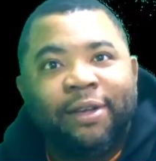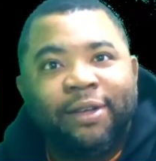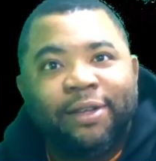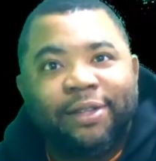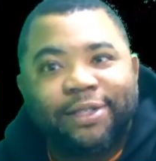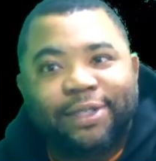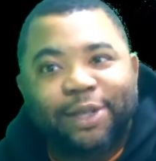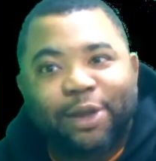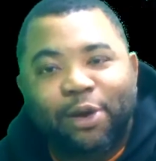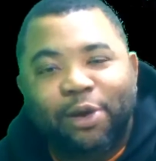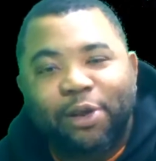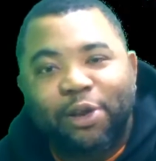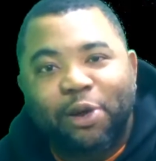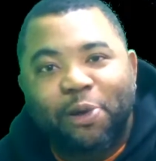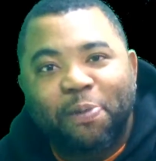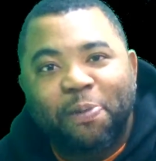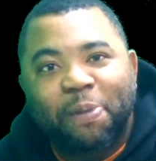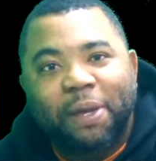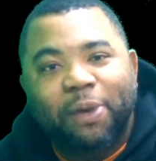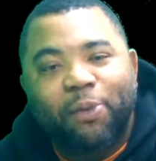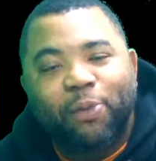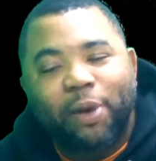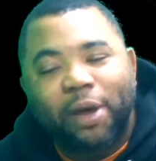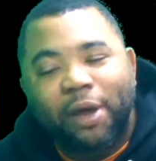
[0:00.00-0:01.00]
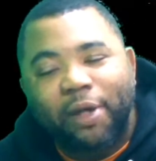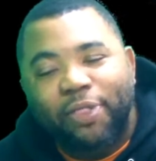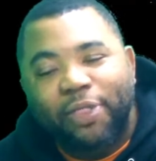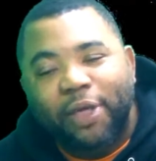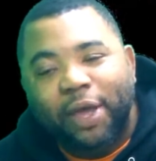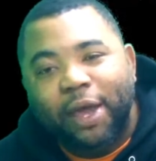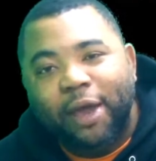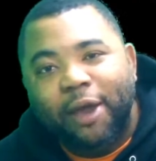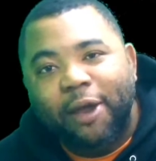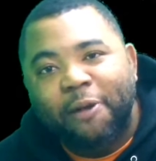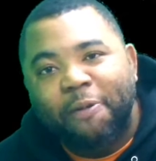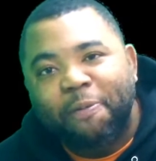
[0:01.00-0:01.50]
So we're
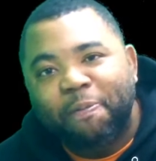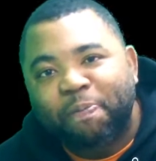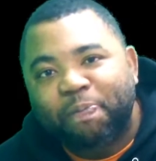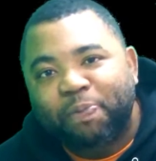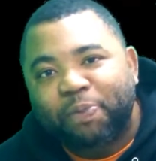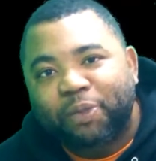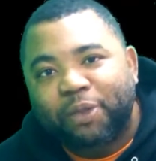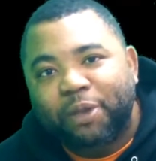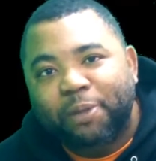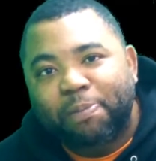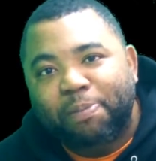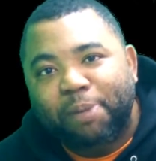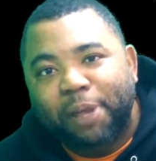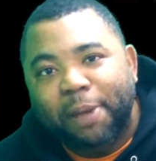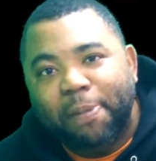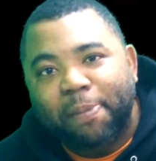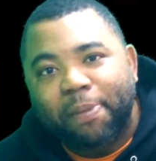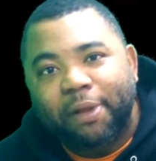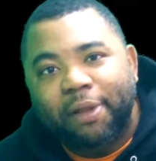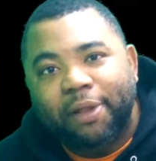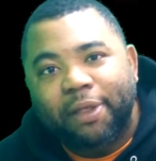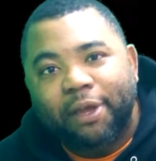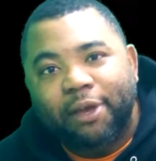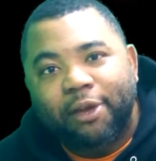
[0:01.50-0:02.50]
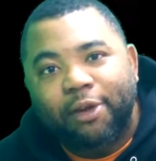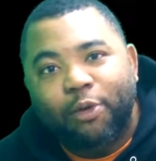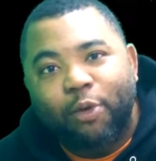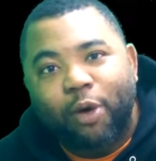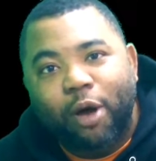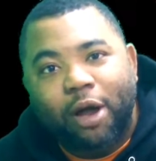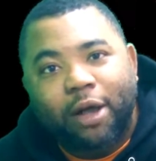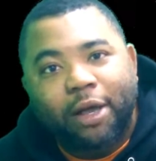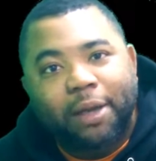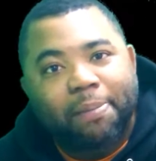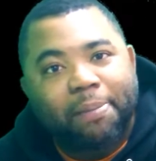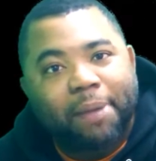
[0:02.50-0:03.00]
there. People are there
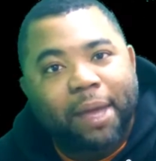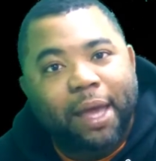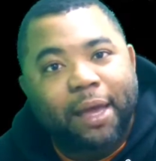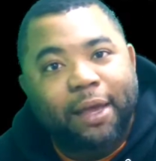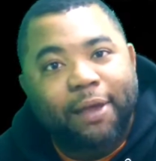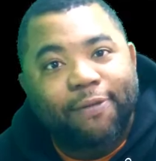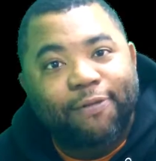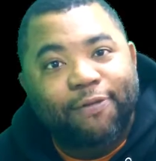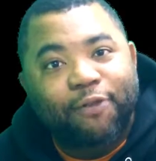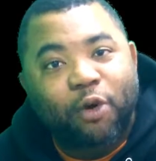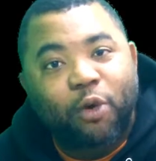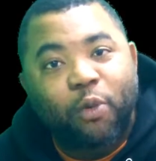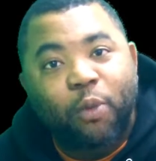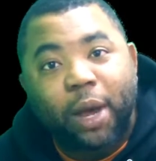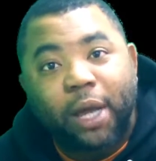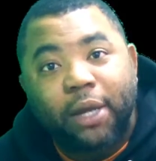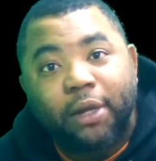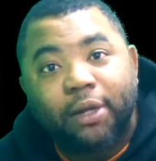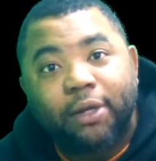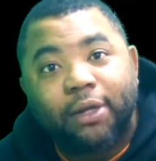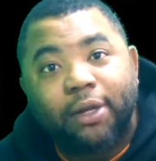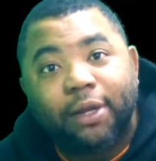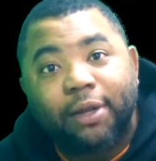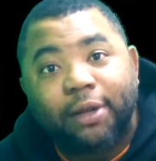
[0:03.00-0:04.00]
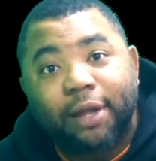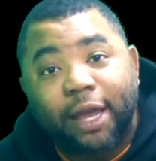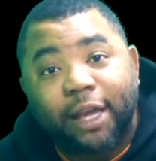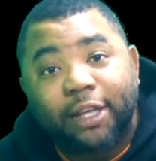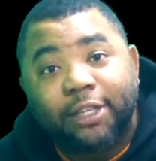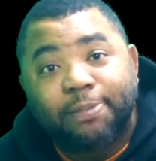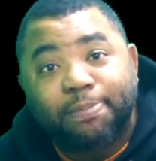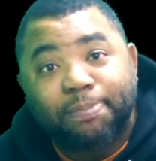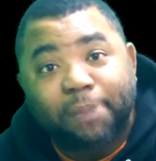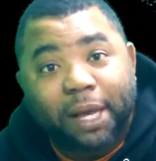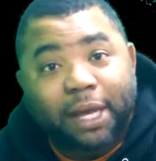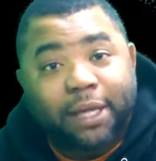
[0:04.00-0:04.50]
walking back and forth waiting on the
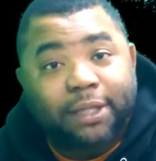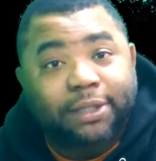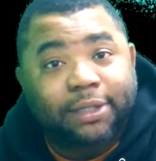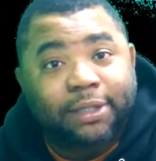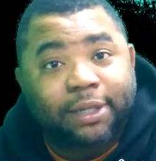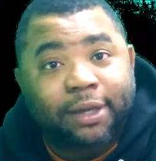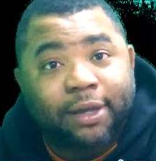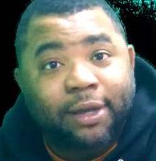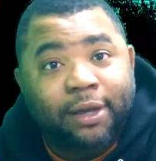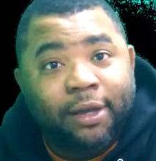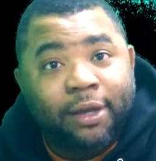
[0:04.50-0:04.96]
next bus.